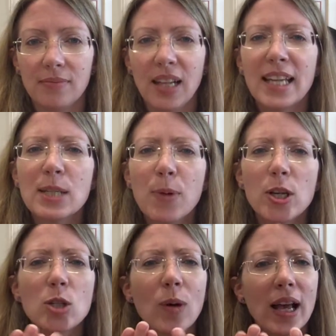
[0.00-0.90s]
as
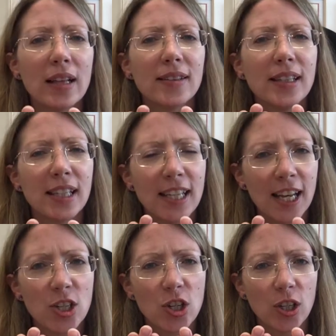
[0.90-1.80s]
opposed to a healthy
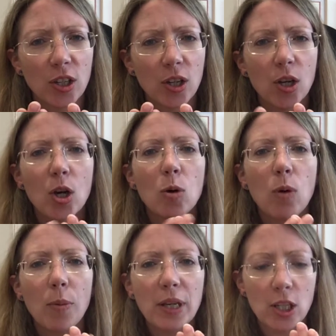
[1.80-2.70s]
connection
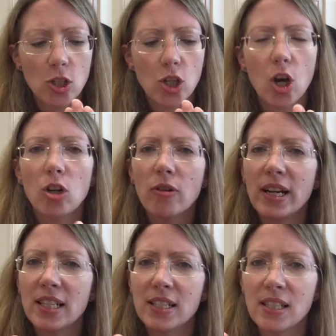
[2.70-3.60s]
where we can tolerate